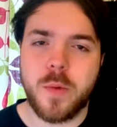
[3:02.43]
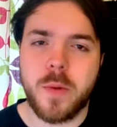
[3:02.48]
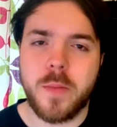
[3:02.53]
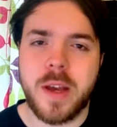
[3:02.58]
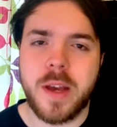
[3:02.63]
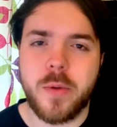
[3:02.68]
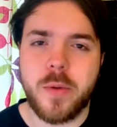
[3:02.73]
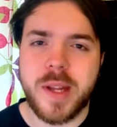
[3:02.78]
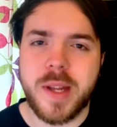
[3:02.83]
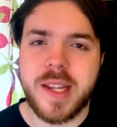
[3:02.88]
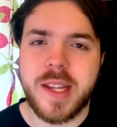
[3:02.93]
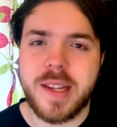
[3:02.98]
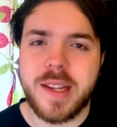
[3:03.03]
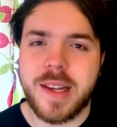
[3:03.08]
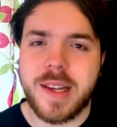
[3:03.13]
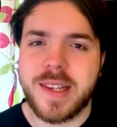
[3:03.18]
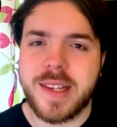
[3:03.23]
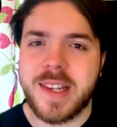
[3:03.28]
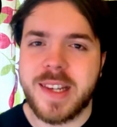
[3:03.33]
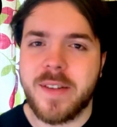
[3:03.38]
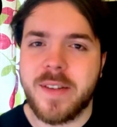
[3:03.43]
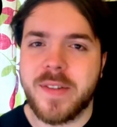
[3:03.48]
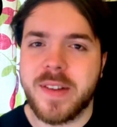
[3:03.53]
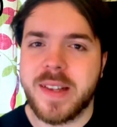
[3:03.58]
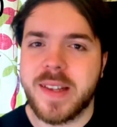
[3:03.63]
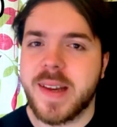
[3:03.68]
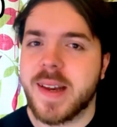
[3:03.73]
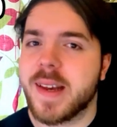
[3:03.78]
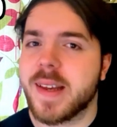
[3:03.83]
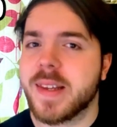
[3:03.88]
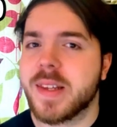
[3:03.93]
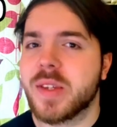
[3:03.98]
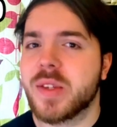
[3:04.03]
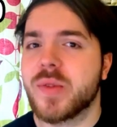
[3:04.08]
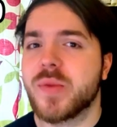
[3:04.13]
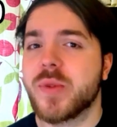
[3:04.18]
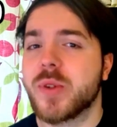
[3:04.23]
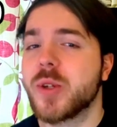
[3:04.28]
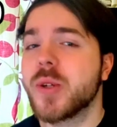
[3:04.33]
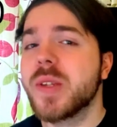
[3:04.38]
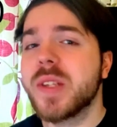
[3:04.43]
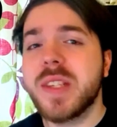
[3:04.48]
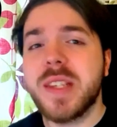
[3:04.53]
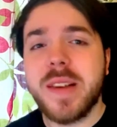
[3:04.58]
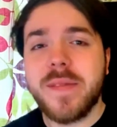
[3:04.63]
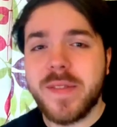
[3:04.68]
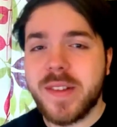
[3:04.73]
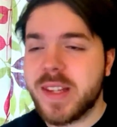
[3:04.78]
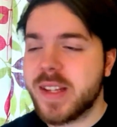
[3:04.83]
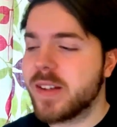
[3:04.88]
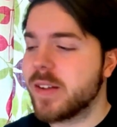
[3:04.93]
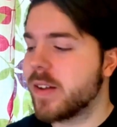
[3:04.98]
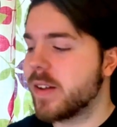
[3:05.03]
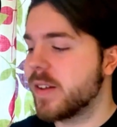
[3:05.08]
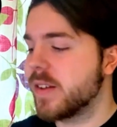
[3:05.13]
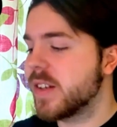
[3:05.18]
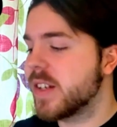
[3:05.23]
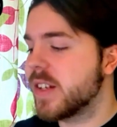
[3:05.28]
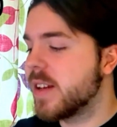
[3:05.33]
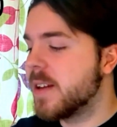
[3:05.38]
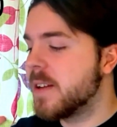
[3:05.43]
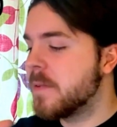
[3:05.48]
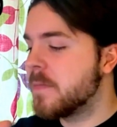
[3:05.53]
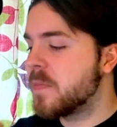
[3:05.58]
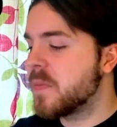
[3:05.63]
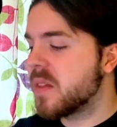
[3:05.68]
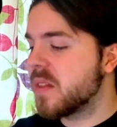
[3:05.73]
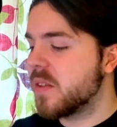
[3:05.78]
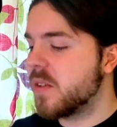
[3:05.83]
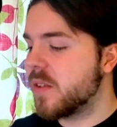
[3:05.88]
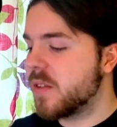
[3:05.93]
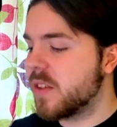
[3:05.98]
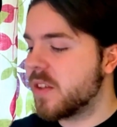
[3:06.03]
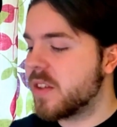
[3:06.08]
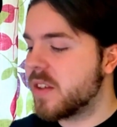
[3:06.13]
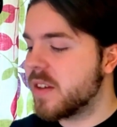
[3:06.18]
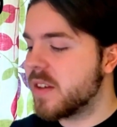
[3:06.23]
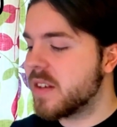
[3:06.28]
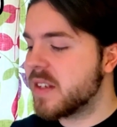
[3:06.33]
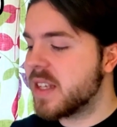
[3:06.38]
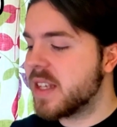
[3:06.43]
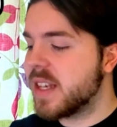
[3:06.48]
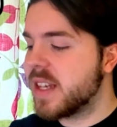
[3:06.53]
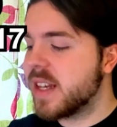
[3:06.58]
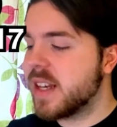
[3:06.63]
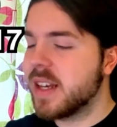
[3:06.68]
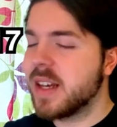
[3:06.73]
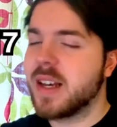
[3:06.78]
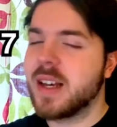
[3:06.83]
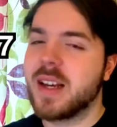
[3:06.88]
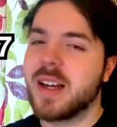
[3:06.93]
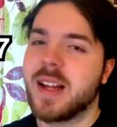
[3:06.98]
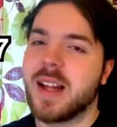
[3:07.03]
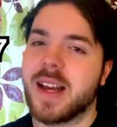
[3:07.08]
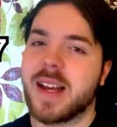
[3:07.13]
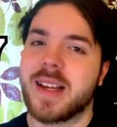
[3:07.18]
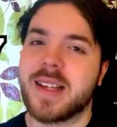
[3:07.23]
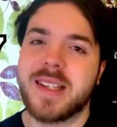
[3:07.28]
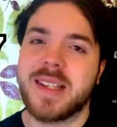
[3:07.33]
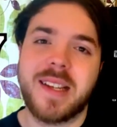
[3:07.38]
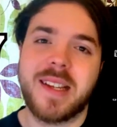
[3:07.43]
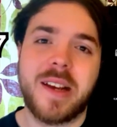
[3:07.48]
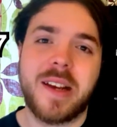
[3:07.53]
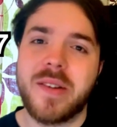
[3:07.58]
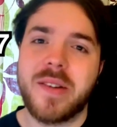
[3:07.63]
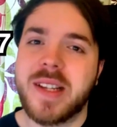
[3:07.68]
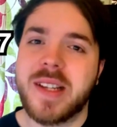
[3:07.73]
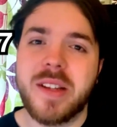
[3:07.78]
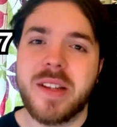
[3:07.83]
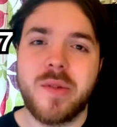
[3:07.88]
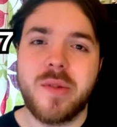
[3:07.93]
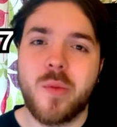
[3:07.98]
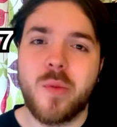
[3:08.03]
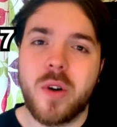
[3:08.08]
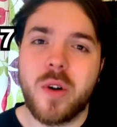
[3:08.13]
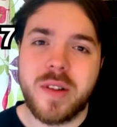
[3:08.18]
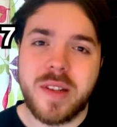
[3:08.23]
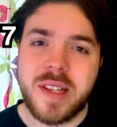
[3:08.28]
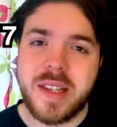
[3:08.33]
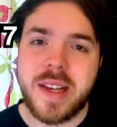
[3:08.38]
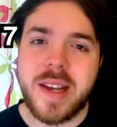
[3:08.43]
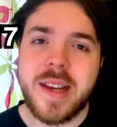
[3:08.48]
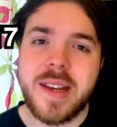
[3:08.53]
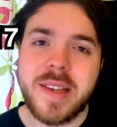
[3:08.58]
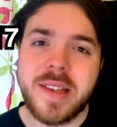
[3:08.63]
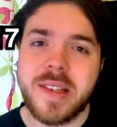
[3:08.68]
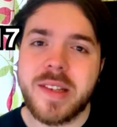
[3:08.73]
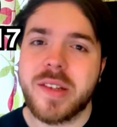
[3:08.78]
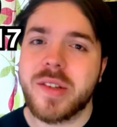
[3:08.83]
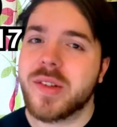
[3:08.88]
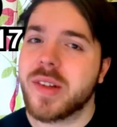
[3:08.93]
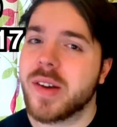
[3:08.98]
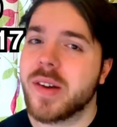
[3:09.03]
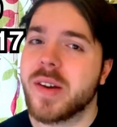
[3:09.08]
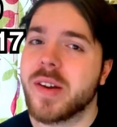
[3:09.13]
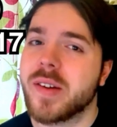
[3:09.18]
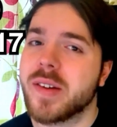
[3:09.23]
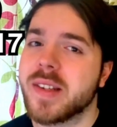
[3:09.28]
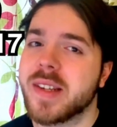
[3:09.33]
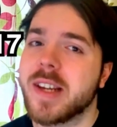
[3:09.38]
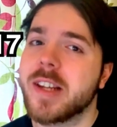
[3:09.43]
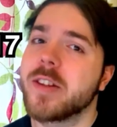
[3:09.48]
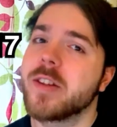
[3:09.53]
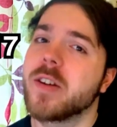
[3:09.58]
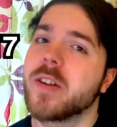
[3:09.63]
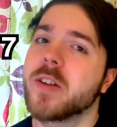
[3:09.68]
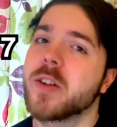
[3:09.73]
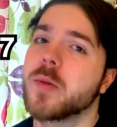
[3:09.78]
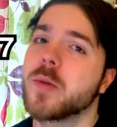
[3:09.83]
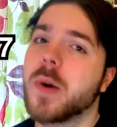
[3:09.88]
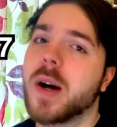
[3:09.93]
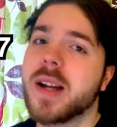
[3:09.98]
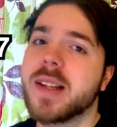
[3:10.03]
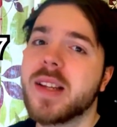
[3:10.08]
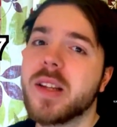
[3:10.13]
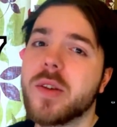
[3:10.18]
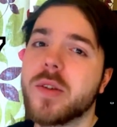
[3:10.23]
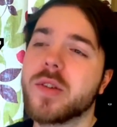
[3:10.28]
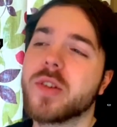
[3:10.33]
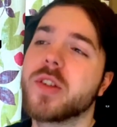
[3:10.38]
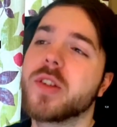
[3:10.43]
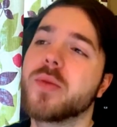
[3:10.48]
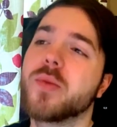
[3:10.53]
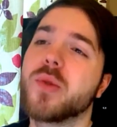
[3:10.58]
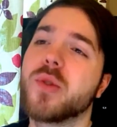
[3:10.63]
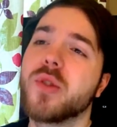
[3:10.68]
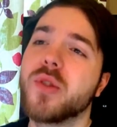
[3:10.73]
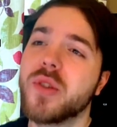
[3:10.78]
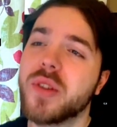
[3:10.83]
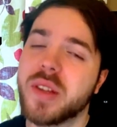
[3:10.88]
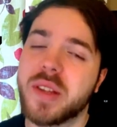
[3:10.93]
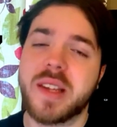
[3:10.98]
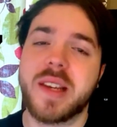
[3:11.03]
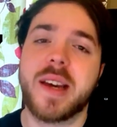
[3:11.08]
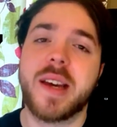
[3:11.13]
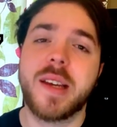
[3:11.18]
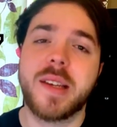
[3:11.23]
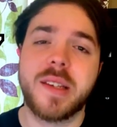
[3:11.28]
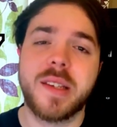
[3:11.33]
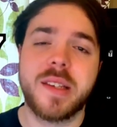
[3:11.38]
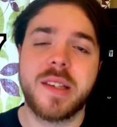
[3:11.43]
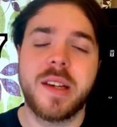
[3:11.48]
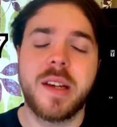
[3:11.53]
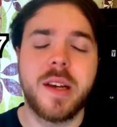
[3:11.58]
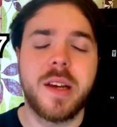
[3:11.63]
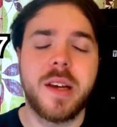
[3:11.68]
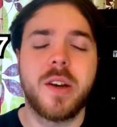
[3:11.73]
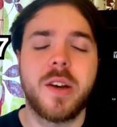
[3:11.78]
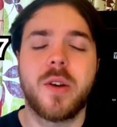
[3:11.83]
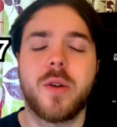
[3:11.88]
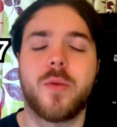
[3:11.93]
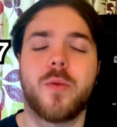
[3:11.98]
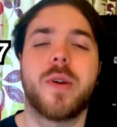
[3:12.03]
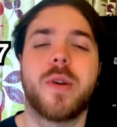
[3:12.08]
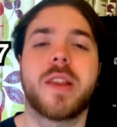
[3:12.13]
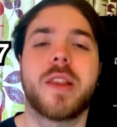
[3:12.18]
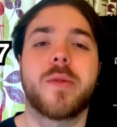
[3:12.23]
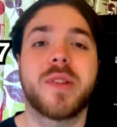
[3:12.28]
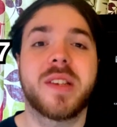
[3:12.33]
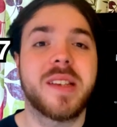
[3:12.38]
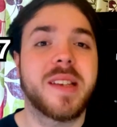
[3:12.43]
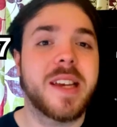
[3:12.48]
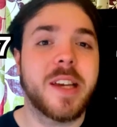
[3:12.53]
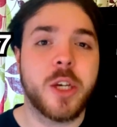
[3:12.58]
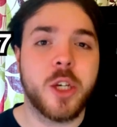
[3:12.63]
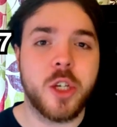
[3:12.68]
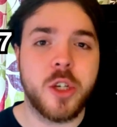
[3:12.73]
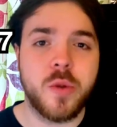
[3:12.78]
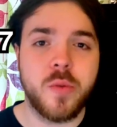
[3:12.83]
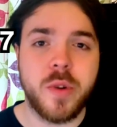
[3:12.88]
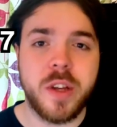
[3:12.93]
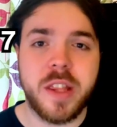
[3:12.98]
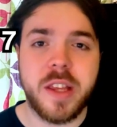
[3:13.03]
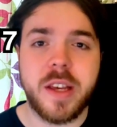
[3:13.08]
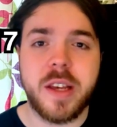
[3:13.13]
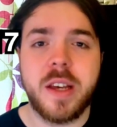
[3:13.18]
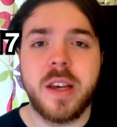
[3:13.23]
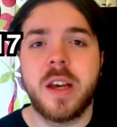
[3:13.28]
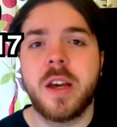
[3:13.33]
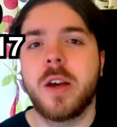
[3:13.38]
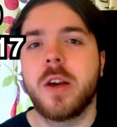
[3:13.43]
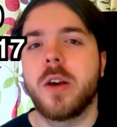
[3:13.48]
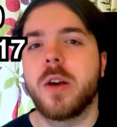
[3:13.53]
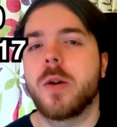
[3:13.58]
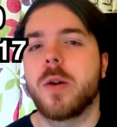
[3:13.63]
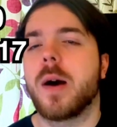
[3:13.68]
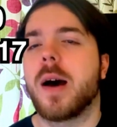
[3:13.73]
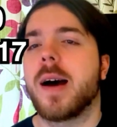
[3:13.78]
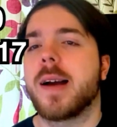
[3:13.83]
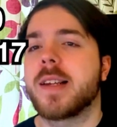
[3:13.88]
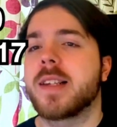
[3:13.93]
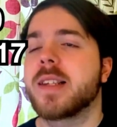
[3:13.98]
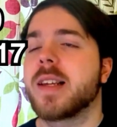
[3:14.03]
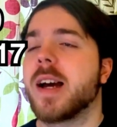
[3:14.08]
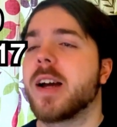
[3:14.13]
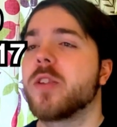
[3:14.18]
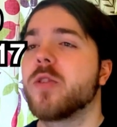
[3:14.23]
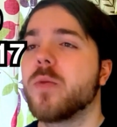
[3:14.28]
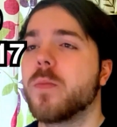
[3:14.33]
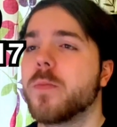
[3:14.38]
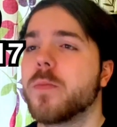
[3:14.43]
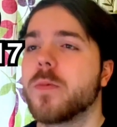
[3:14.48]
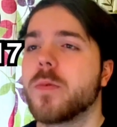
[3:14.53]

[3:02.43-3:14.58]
a bit and we did 7 tests, which is $70. On the Thursday, like I said, I only did the 1 test, so I only got $10, but I did also do another test where there was an issue with it. I signed up,